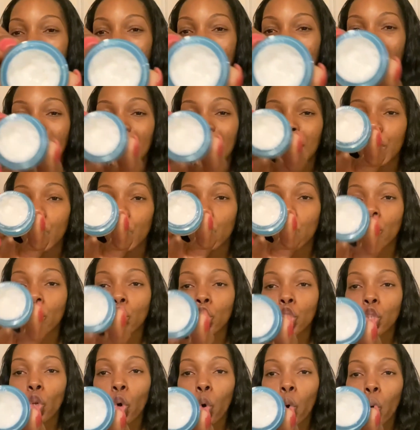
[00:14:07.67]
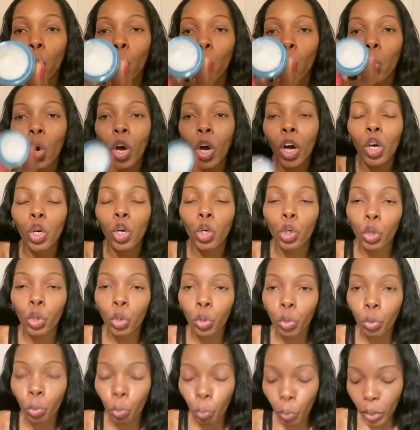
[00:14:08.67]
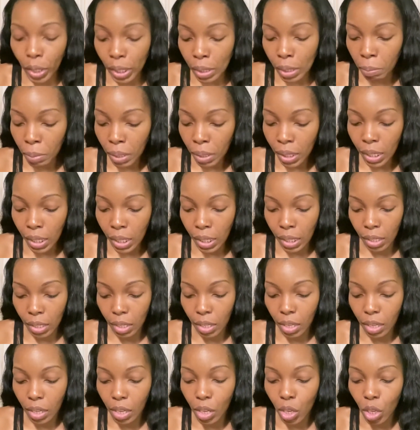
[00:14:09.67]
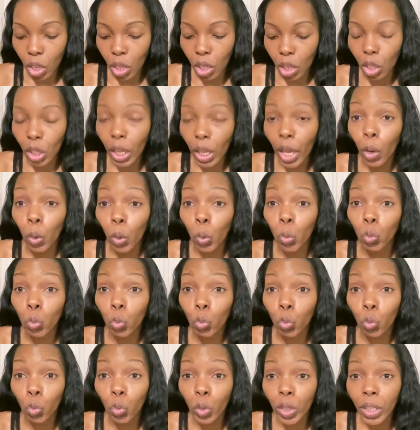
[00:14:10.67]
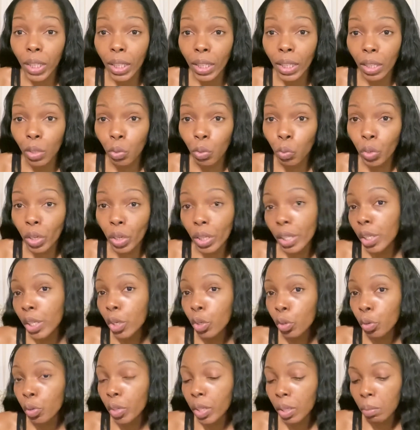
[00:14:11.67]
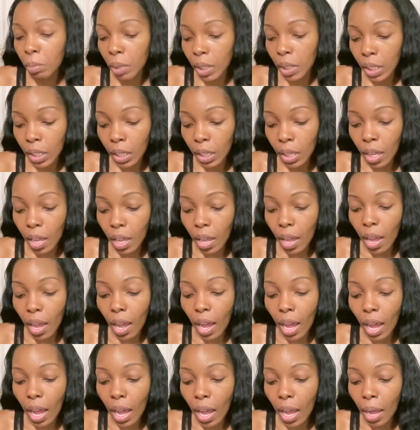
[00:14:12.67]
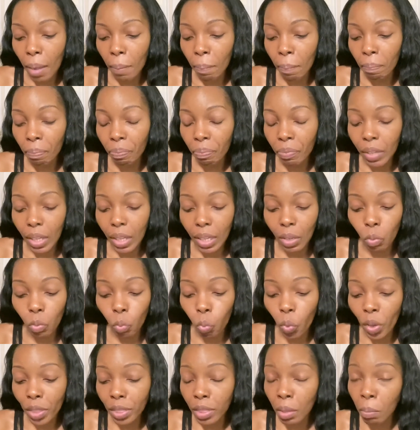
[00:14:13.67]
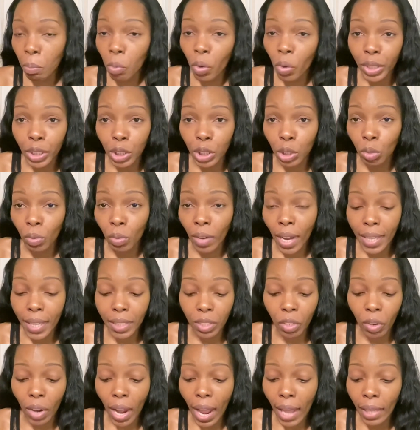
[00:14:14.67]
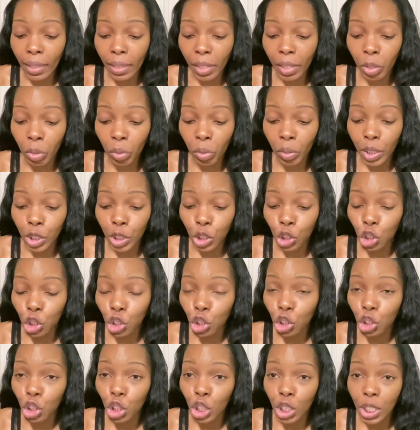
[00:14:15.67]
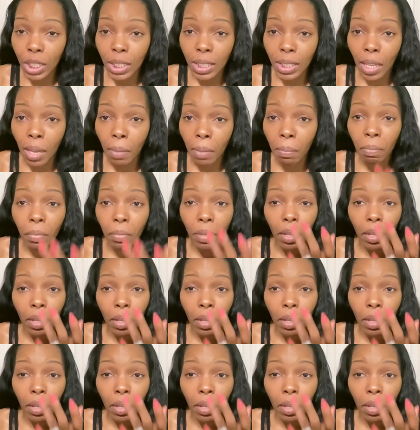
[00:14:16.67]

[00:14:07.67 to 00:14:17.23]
and it's so creamy, like really, really creamy. With the moisturizer, I literally just took some